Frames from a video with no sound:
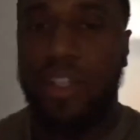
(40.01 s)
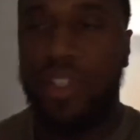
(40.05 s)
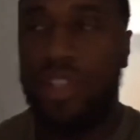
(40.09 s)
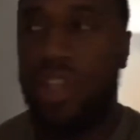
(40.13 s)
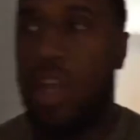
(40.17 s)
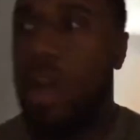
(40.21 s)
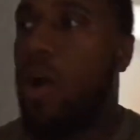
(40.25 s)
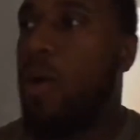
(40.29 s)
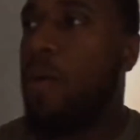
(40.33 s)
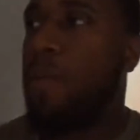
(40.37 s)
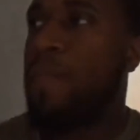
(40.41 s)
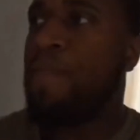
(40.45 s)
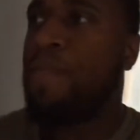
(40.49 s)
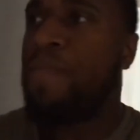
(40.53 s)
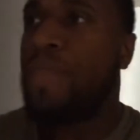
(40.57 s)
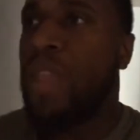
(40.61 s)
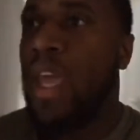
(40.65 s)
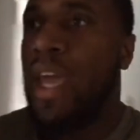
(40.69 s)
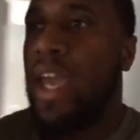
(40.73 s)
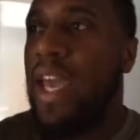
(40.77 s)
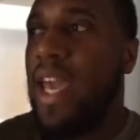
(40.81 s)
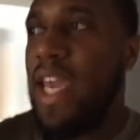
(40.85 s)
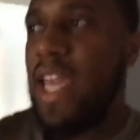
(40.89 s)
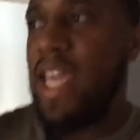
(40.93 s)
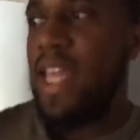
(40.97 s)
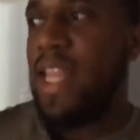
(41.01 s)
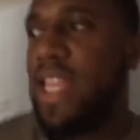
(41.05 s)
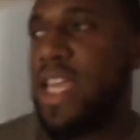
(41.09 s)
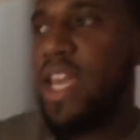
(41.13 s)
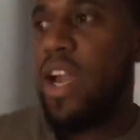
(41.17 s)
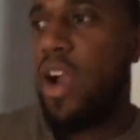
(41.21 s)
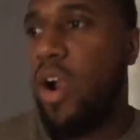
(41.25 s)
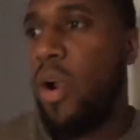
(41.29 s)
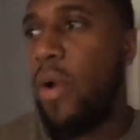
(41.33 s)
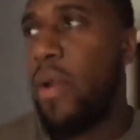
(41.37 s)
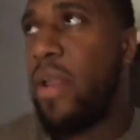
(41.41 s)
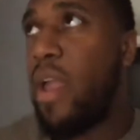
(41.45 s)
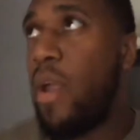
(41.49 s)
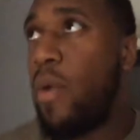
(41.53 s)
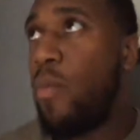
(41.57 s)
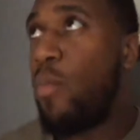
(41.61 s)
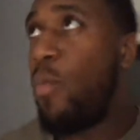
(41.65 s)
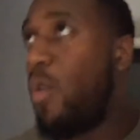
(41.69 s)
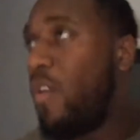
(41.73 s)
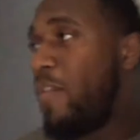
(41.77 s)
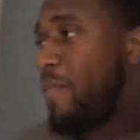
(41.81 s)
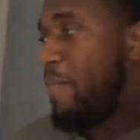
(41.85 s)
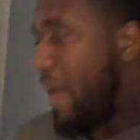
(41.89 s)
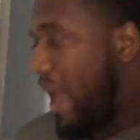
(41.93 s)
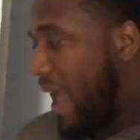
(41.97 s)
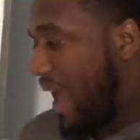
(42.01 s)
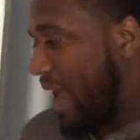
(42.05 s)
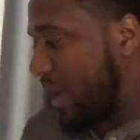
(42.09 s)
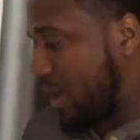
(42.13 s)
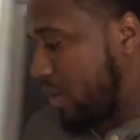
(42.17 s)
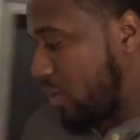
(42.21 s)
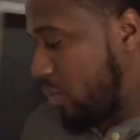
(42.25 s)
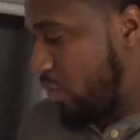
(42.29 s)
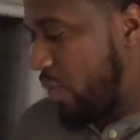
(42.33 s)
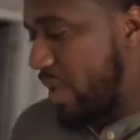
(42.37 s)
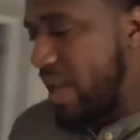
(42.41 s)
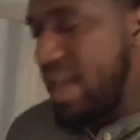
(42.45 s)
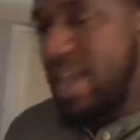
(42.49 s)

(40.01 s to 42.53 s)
So in the REI Wolf Pack,